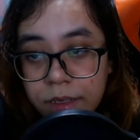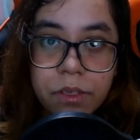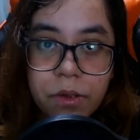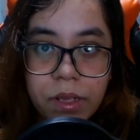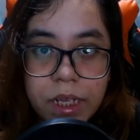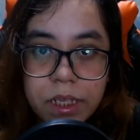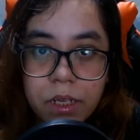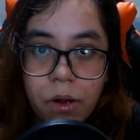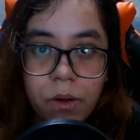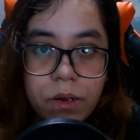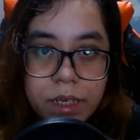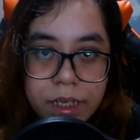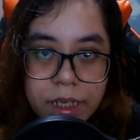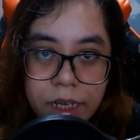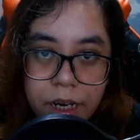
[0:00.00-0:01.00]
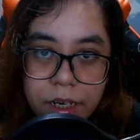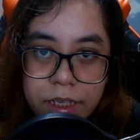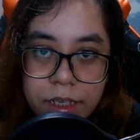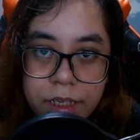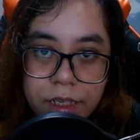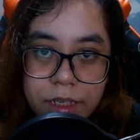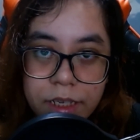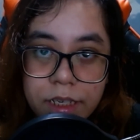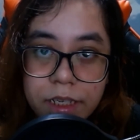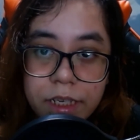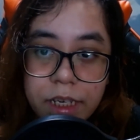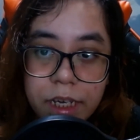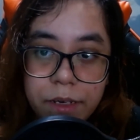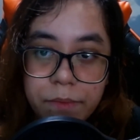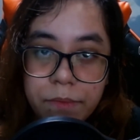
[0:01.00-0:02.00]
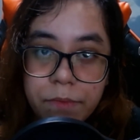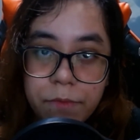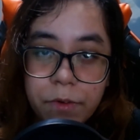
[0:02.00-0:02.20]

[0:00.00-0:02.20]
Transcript: So that's all the characters in the game.